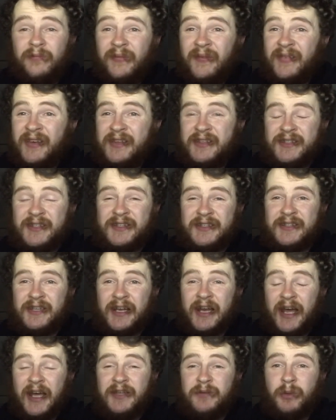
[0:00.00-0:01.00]
since I
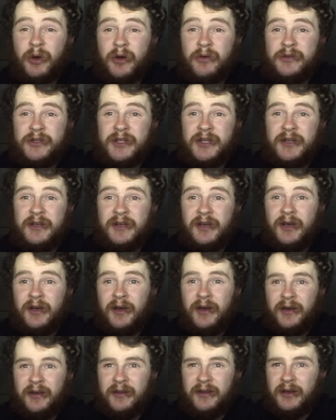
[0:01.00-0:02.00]
last posted.
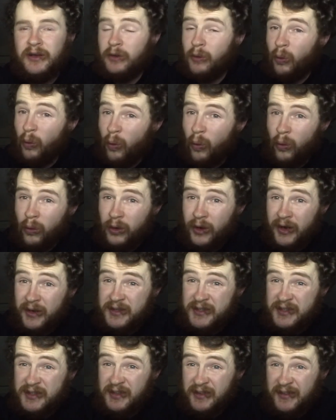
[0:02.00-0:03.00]
I think
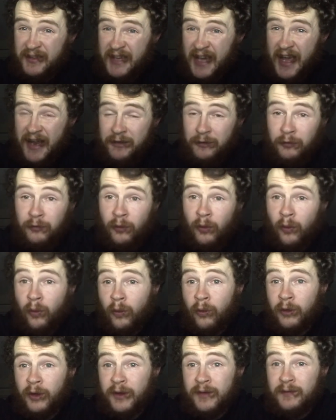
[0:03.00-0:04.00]
August, the end of
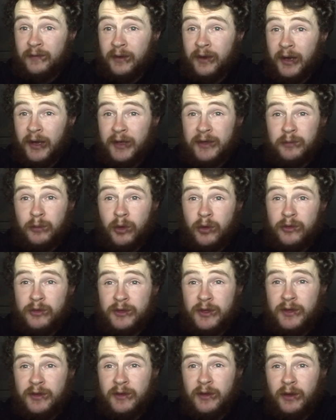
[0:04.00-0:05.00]
August I last
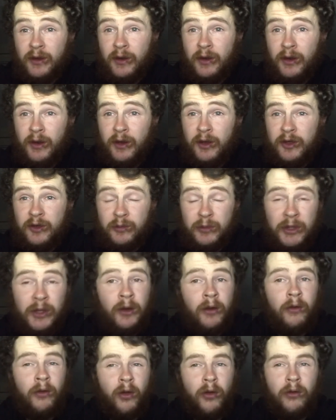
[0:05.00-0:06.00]
posted. It's been a
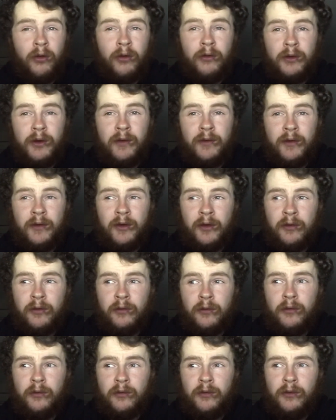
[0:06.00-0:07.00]
lot longer than I
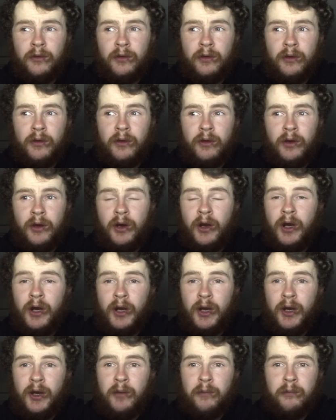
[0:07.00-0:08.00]
thought.
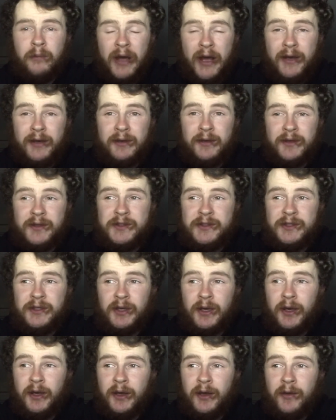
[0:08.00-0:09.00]
Madness.
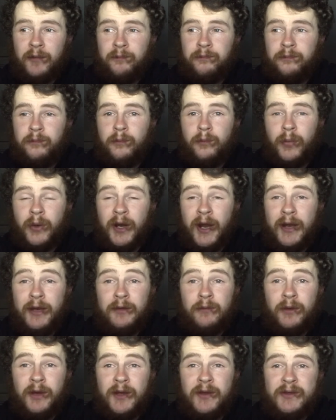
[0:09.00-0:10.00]
Um, but
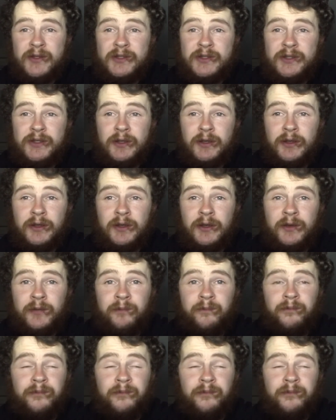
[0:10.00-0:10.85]
anyways, um,